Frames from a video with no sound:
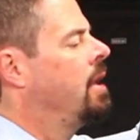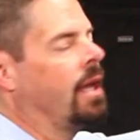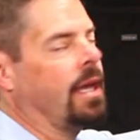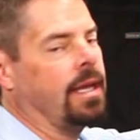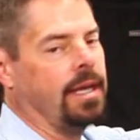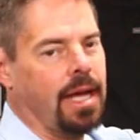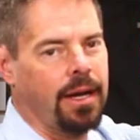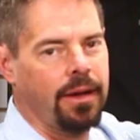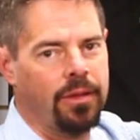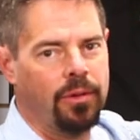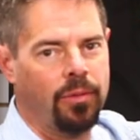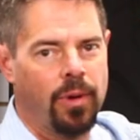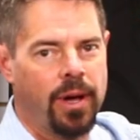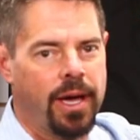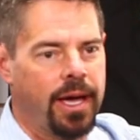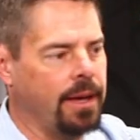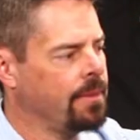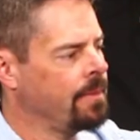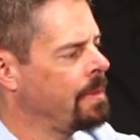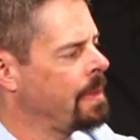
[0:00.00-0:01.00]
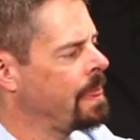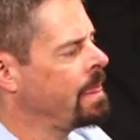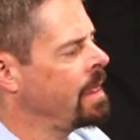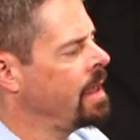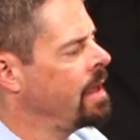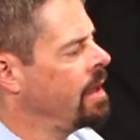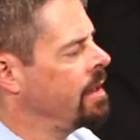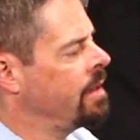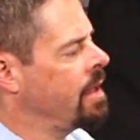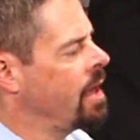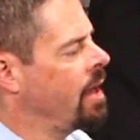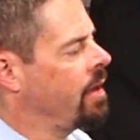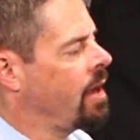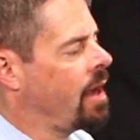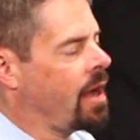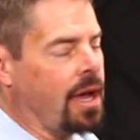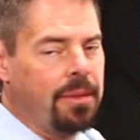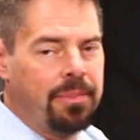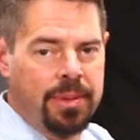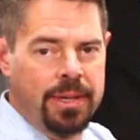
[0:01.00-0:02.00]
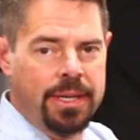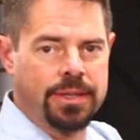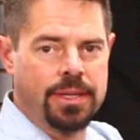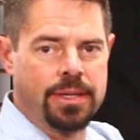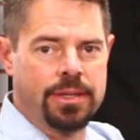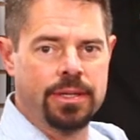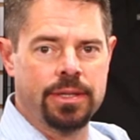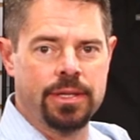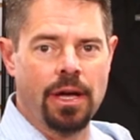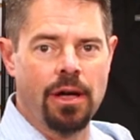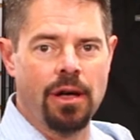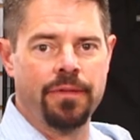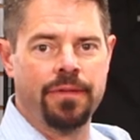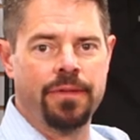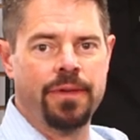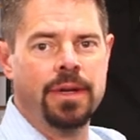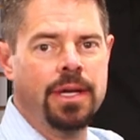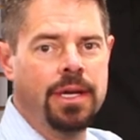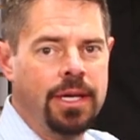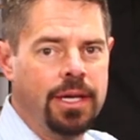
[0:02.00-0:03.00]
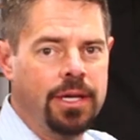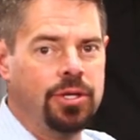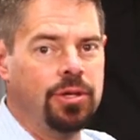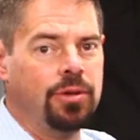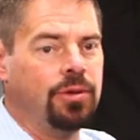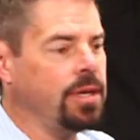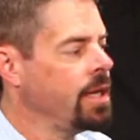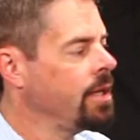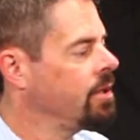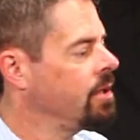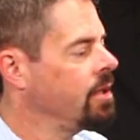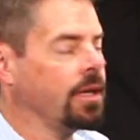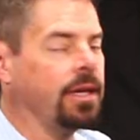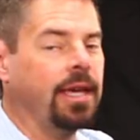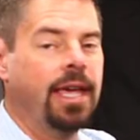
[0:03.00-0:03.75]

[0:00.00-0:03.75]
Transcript: and out of the way. Now the eyepiece itself is unique to the